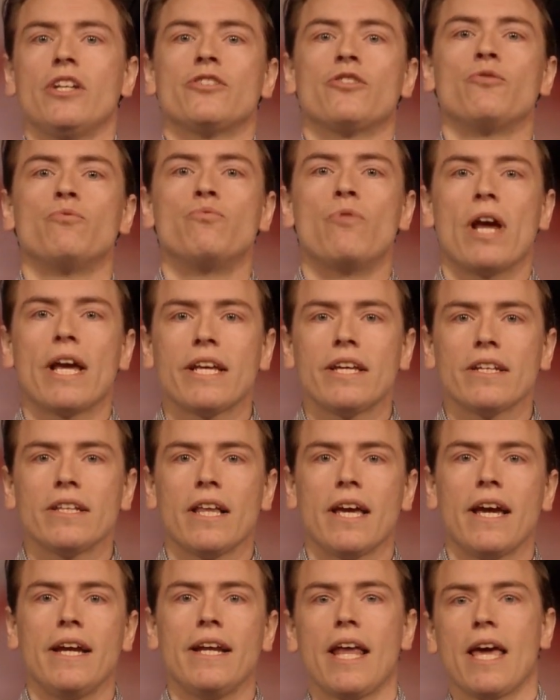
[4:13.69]
to
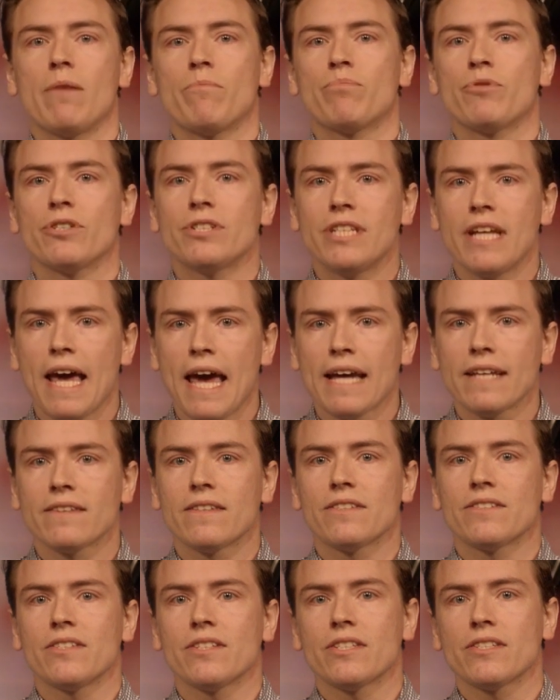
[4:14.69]
regulate and protect
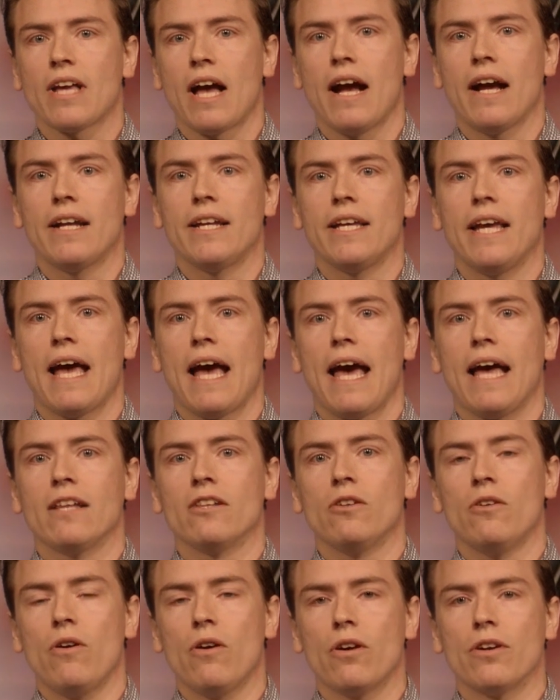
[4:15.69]
the society
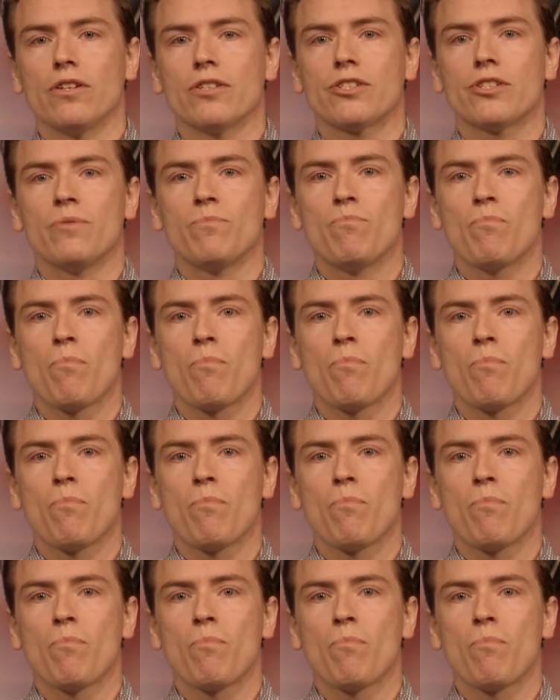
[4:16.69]
at large.